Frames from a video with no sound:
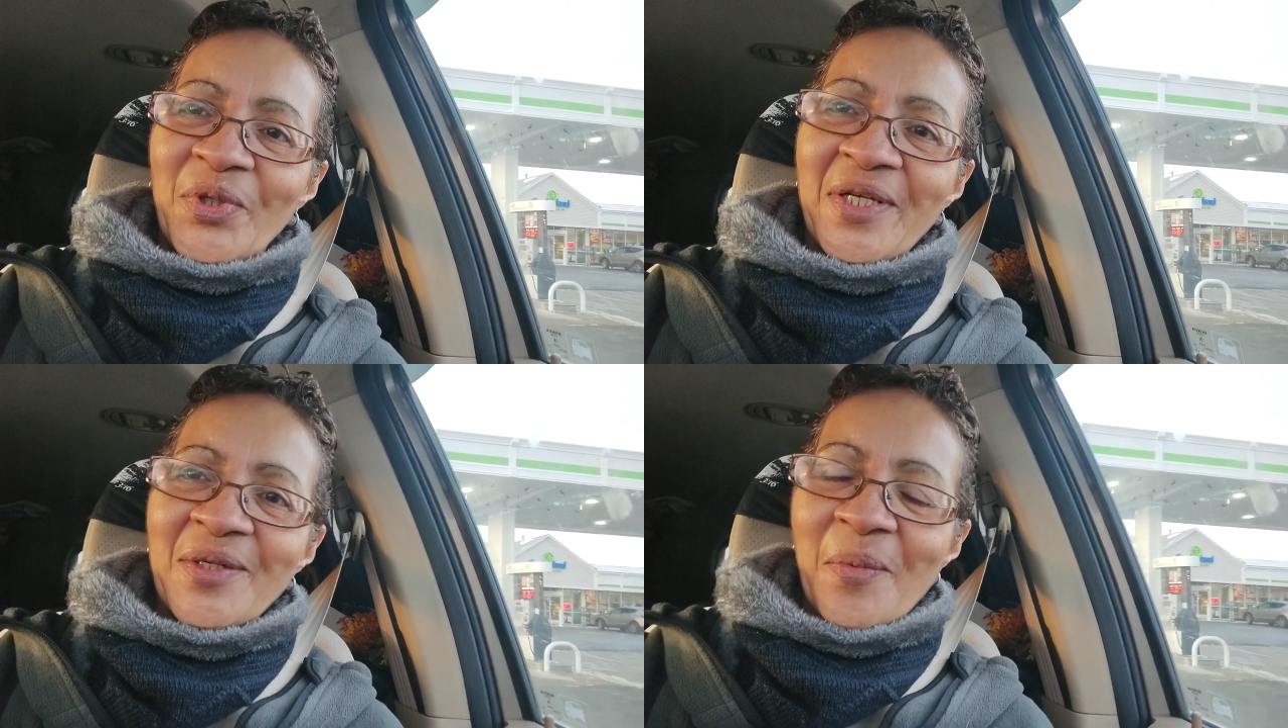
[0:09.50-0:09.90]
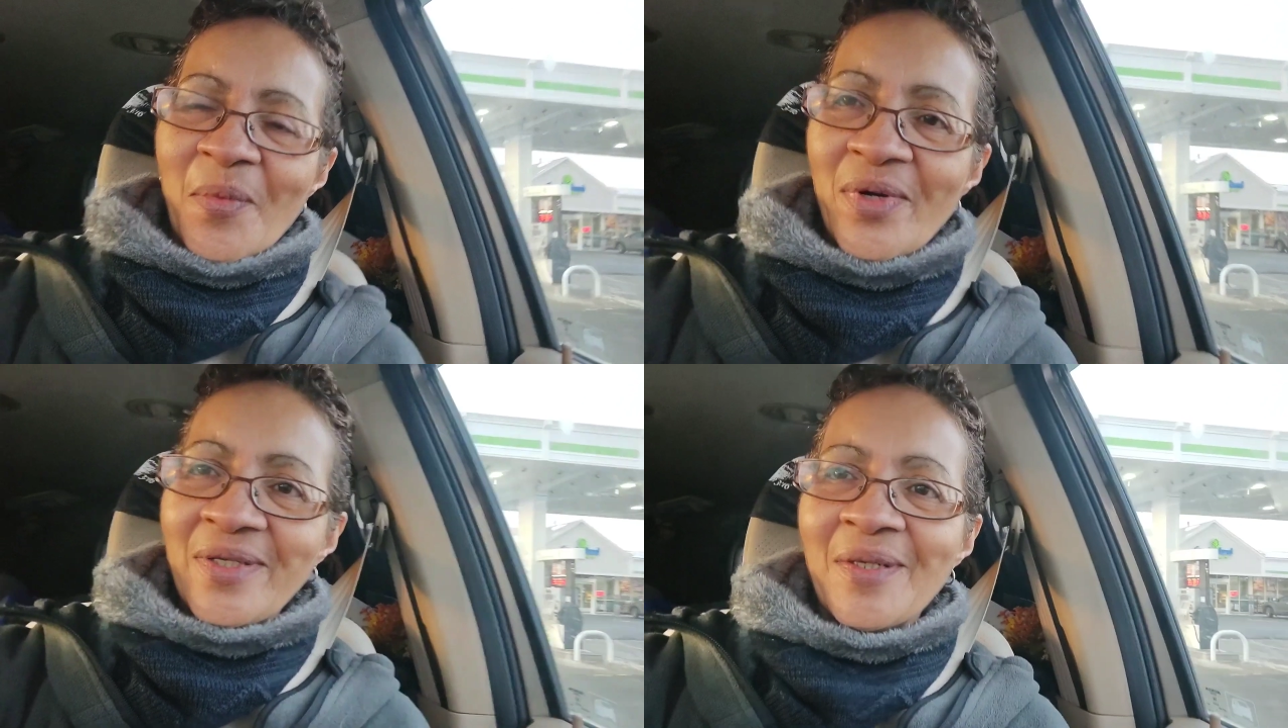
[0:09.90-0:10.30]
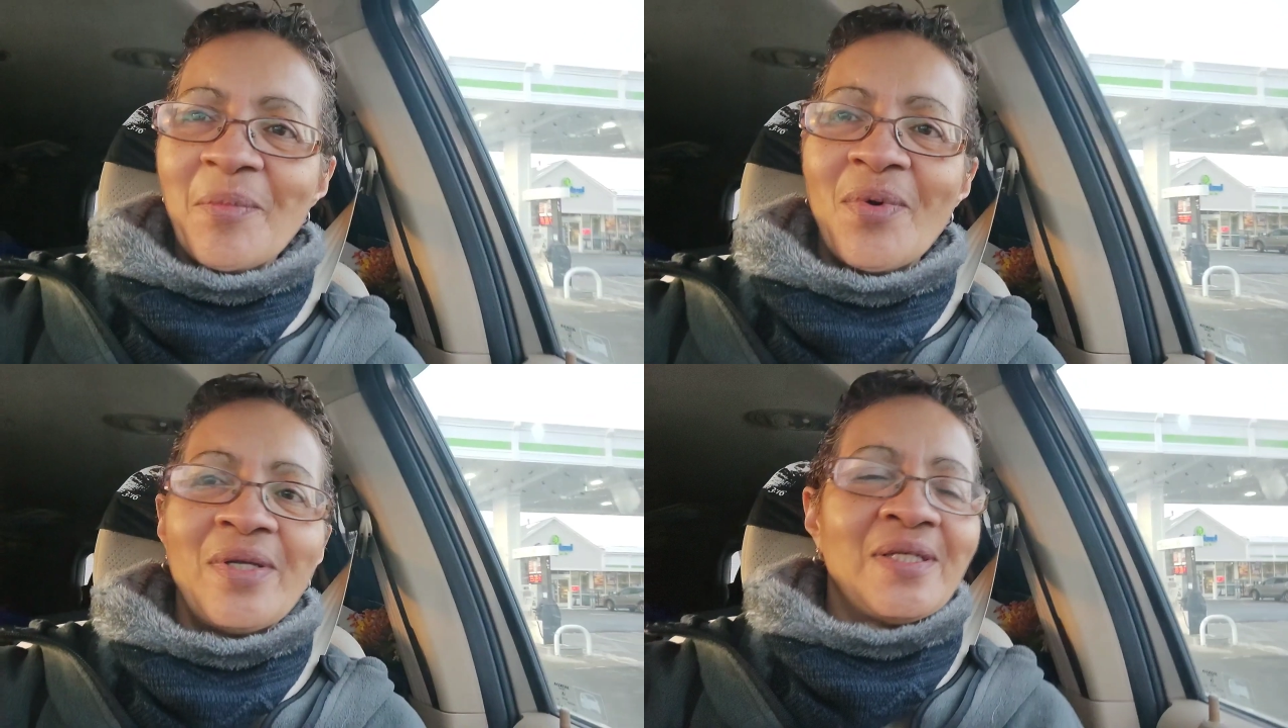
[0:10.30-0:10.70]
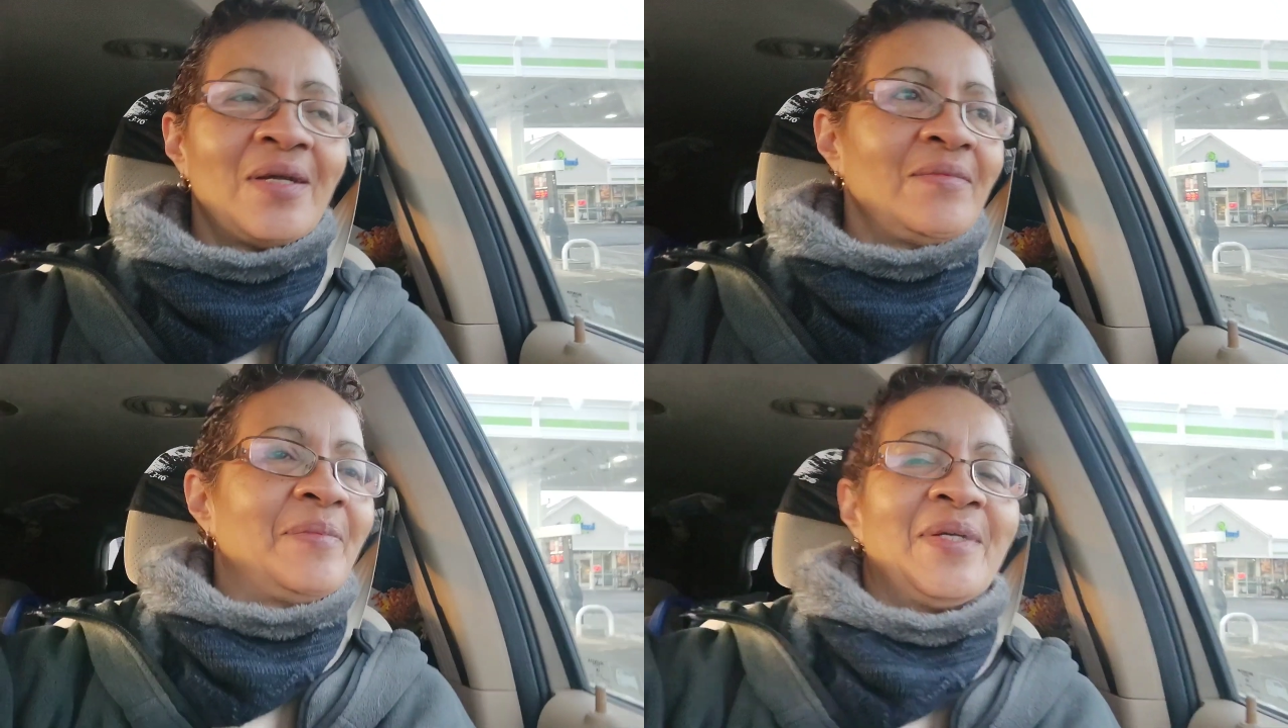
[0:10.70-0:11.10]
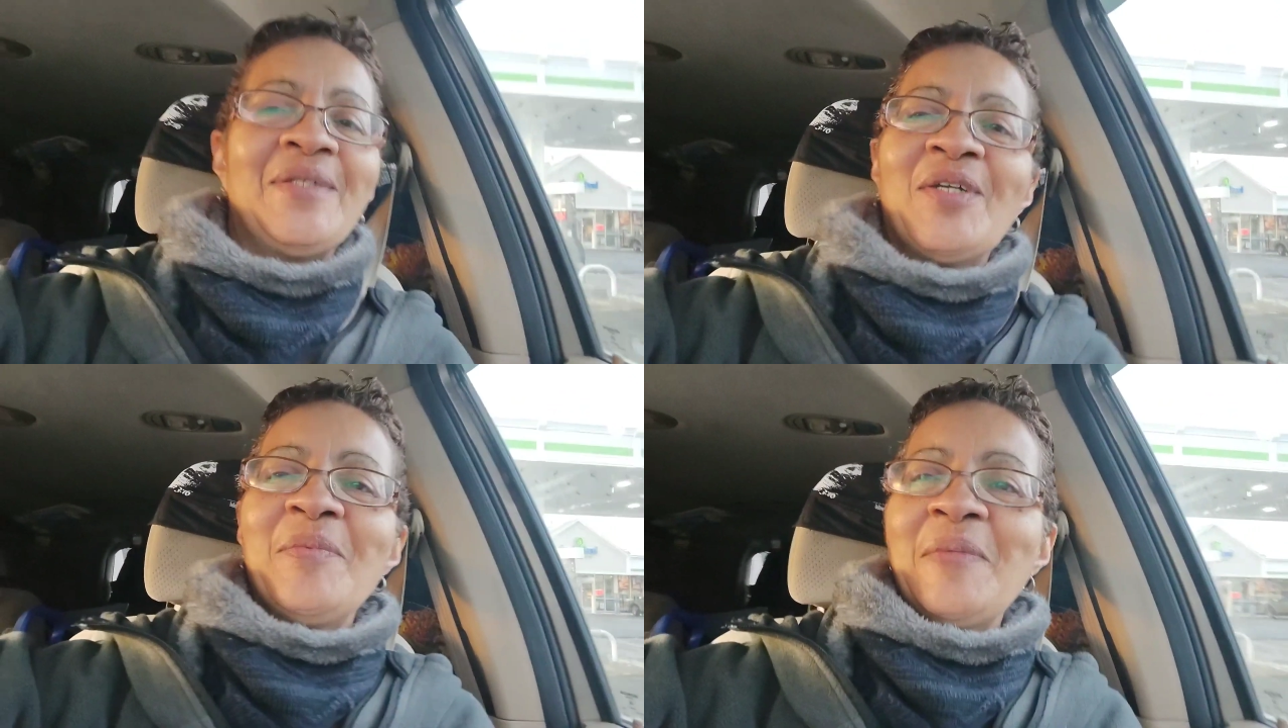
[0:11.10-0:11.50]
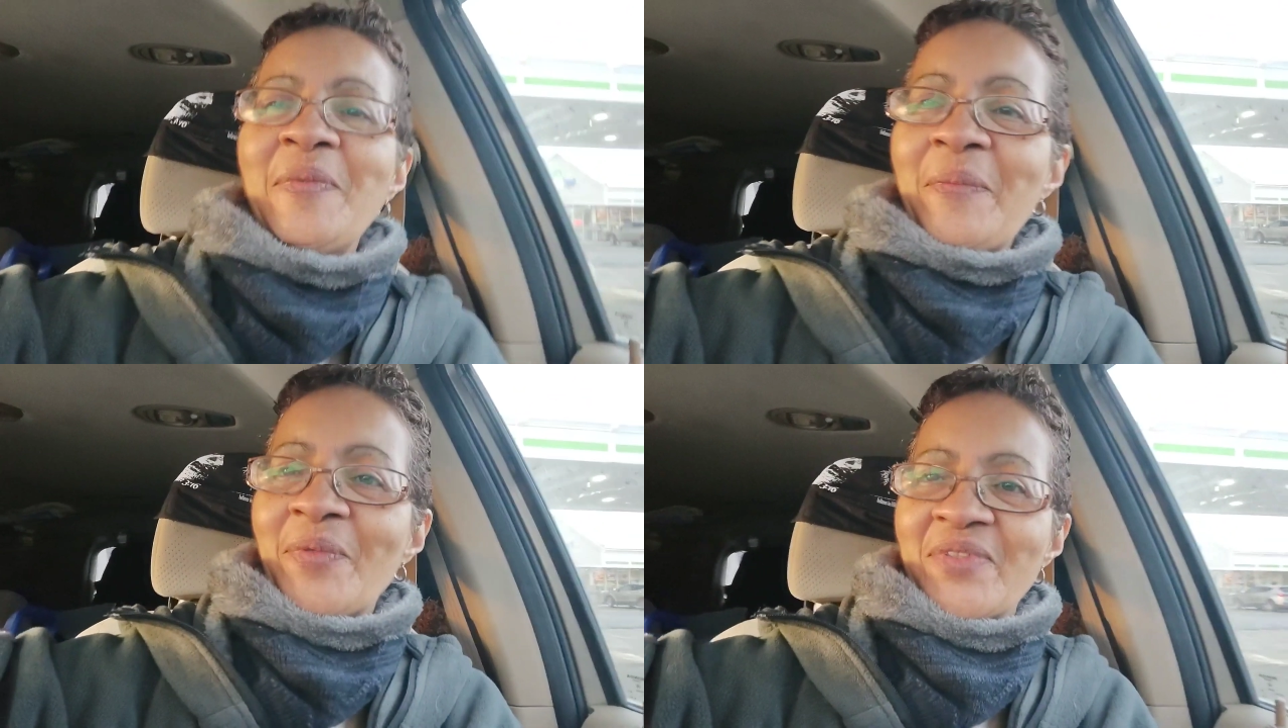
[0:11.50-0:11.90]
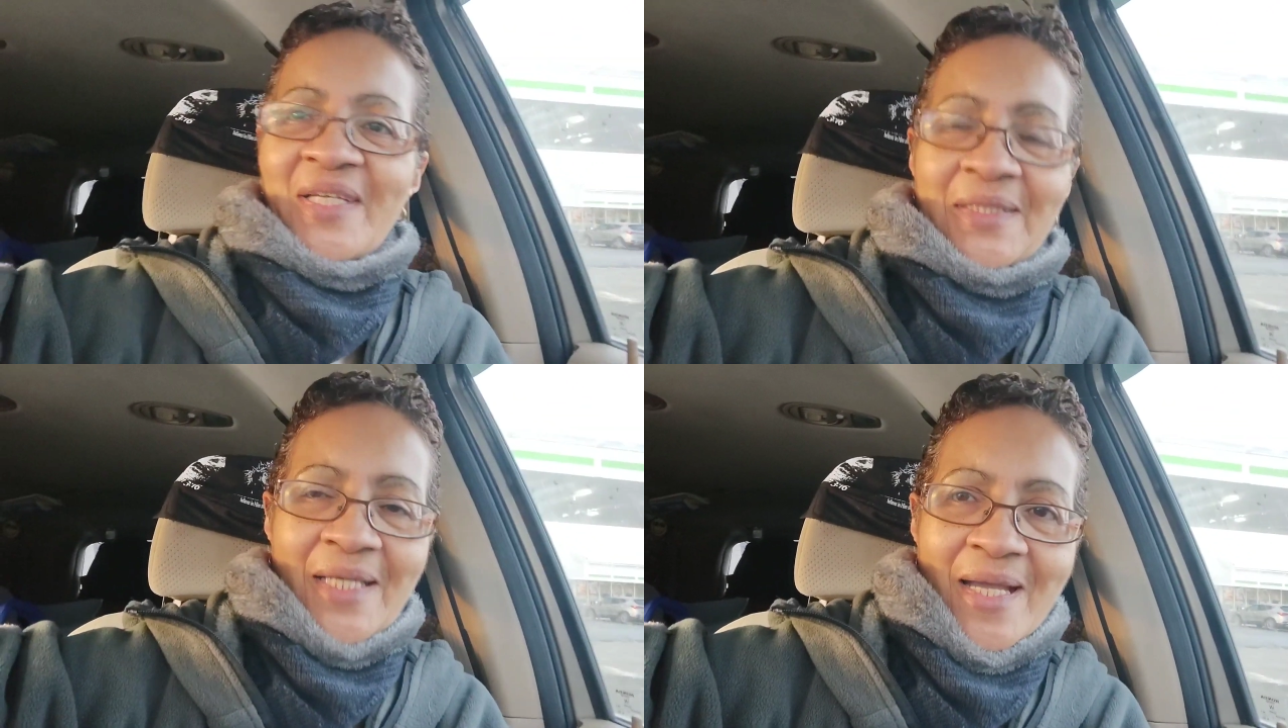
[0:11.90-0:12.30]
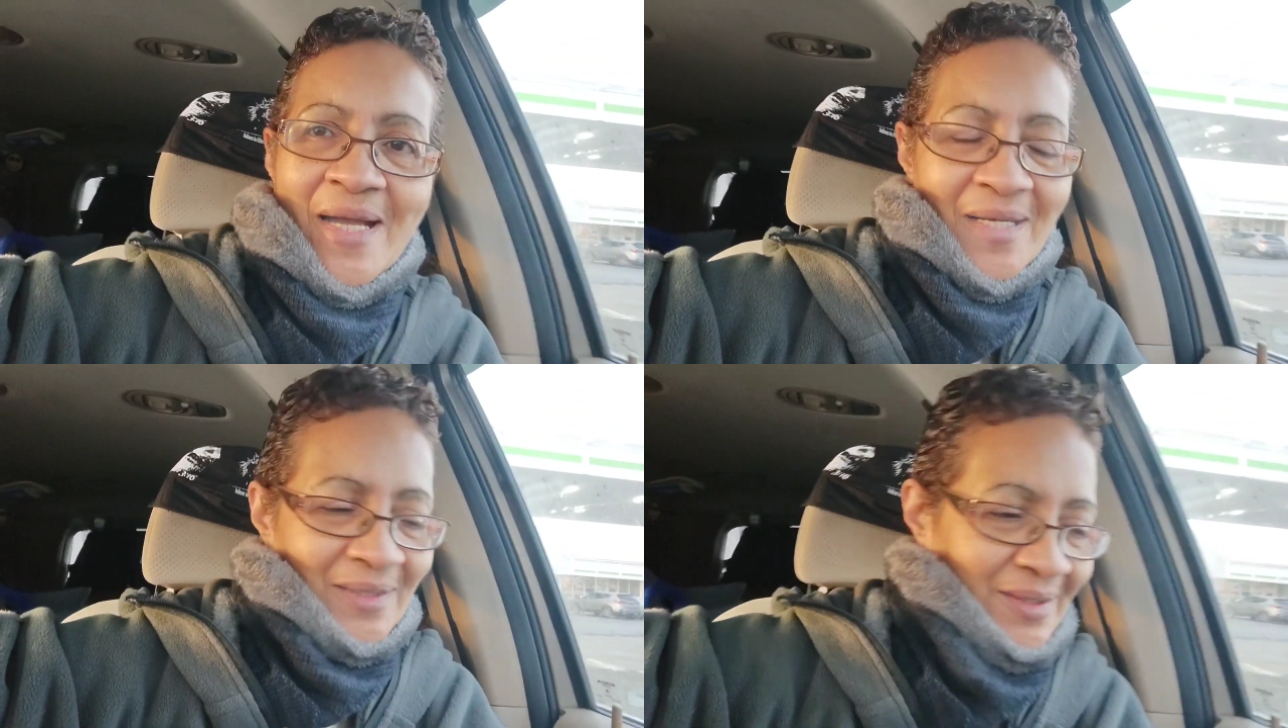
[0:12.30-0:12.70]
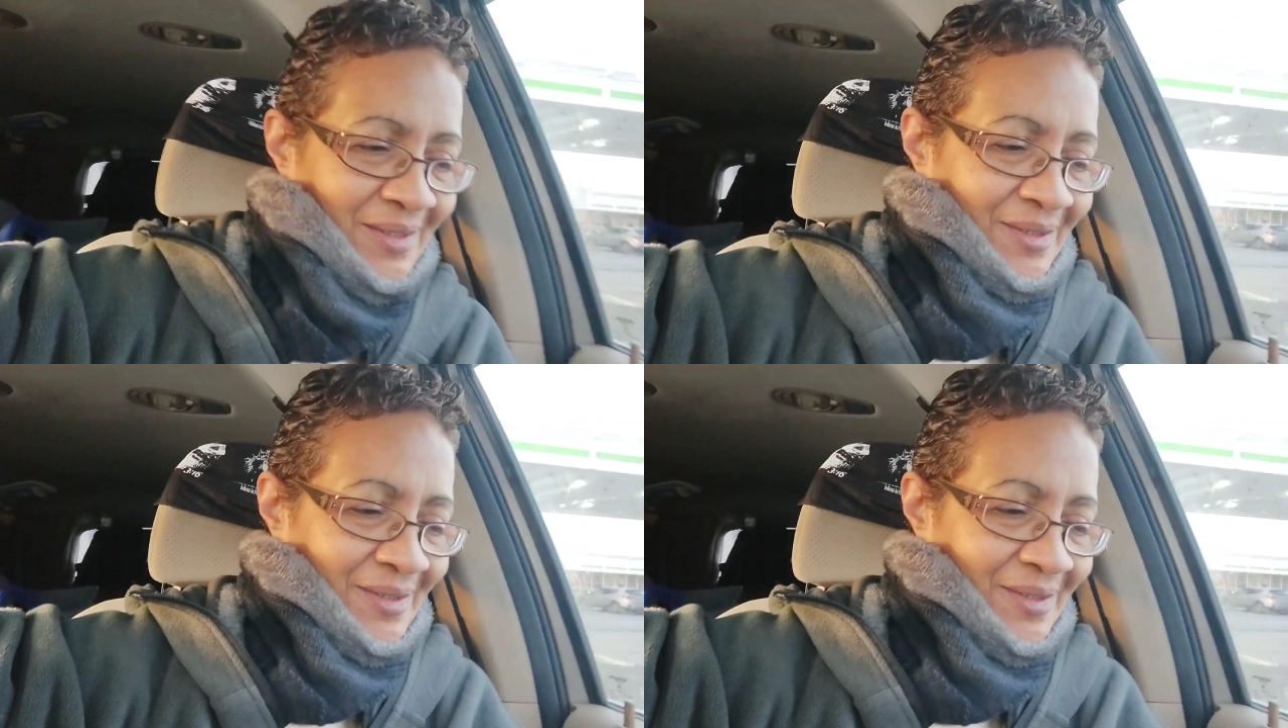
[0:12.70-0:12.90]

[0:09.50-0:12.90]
morning, good morning, good morning, everybody. All my peoples out there.